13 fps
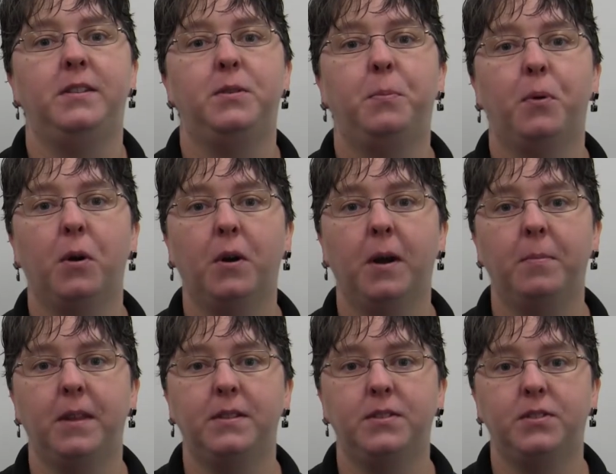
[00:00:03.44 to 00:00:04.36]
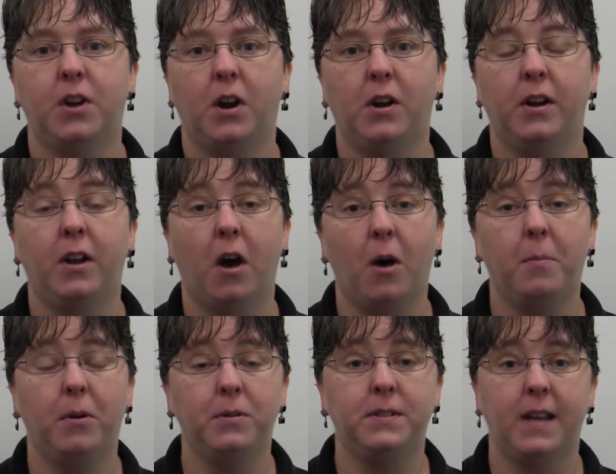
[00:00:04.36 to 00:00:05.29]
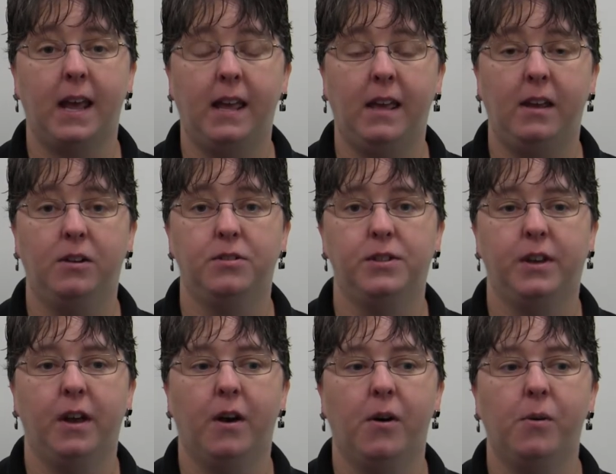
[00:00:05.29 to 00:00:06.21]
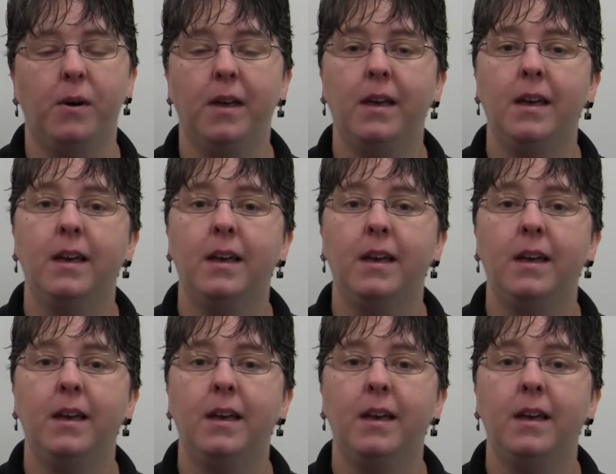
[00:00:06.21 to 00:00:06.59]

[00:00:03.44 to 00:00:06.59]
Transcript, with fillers: is a program that started almost eight years ago.